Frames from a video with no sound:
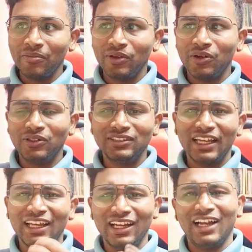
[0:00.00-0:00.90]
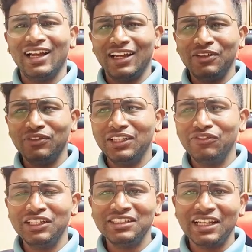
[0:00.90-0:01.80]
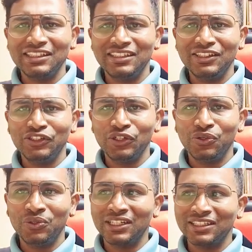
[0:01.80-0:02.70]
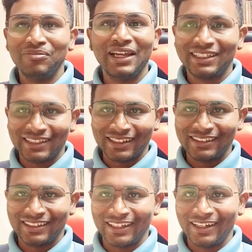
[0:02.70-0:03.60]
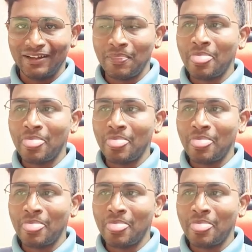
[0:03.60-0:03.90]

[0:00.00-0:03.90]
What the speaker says: Because even if it is less than zero, doesn't make sense, right?